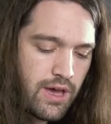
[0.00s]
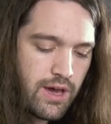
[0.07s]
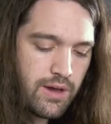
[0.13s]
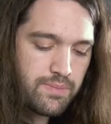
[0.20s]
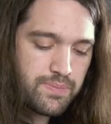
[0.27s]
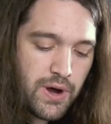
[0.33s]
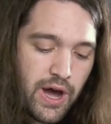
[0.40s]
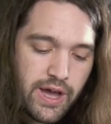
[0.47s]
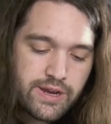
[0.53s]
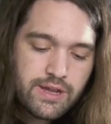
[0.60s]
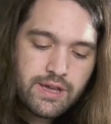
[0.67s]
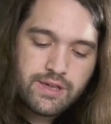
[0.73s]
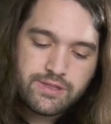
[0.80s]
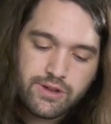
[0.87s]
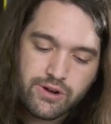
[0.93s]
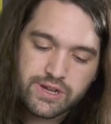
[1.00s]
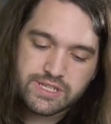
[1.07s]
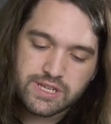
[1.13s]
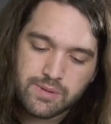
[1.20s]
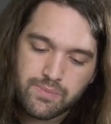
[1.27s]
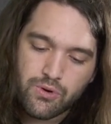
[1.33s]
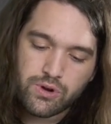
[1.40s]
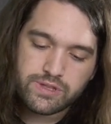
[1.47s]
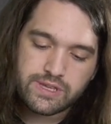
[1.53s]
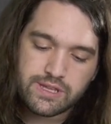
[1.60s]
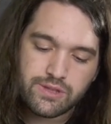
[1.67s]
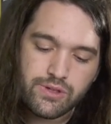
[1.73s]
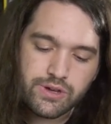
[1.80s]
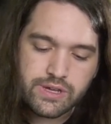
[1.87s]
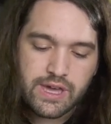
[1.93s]
Uh, but there is an important thing
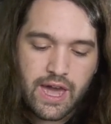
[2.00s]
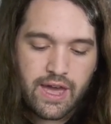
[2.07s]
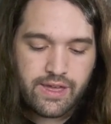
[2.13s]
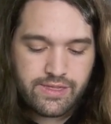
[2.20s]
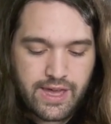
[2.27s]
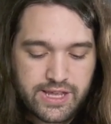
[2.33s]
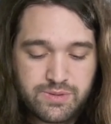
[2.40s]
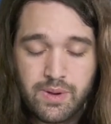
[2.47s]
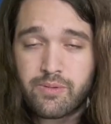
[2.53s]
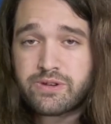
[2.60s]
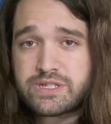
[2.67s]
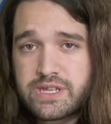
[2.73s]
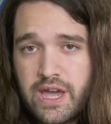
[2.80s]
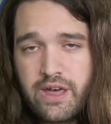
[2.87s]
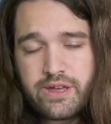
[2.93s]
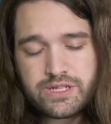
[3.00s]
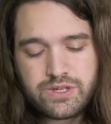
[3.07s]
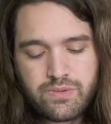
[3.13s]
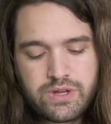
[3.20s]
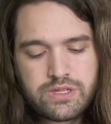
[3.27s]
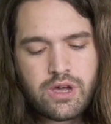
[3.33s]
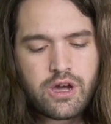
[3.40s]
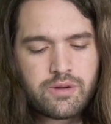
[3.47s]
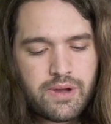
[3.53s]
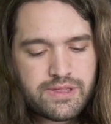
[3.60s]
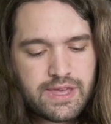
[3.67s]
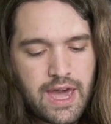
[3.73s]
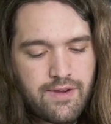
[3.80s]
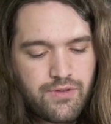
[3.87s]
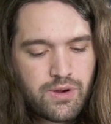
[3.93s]
to look at, and that's memory scaling. So we can talk about
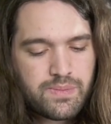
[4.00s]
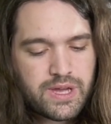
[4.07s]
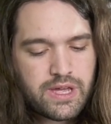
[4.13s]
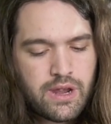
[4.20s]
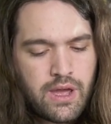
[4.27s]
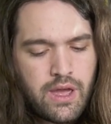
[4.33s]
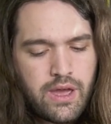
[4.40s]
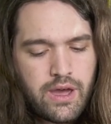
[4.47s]
that for a bit.